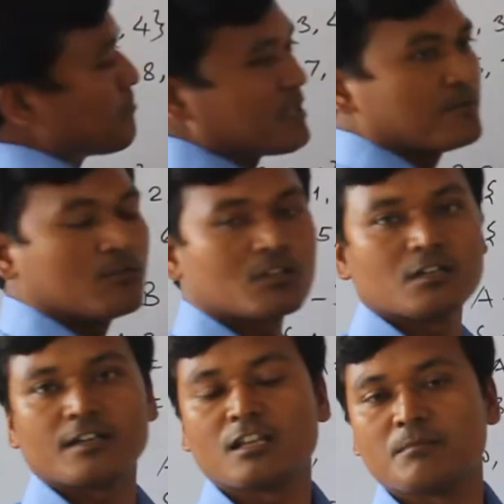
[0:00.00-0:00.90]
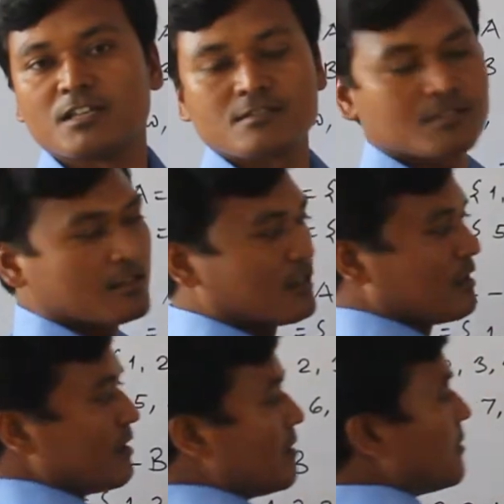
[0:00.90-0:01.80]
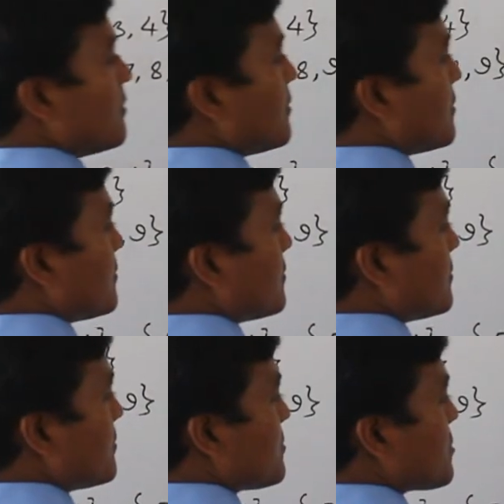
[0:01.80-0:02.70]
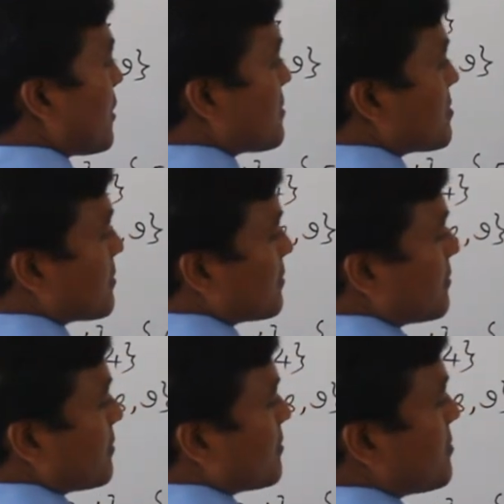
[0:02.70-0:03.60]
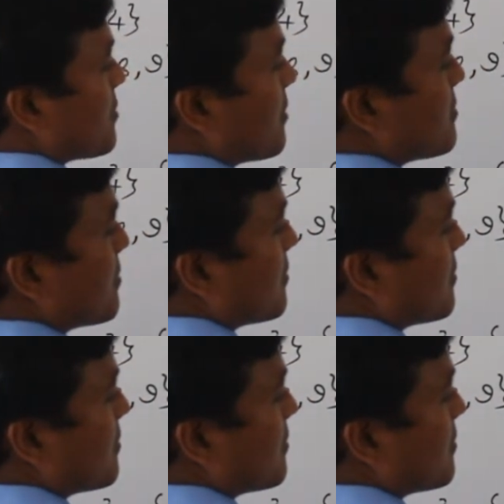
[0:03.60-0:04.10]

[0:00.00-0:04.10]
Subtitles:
before the elements, dot, dot,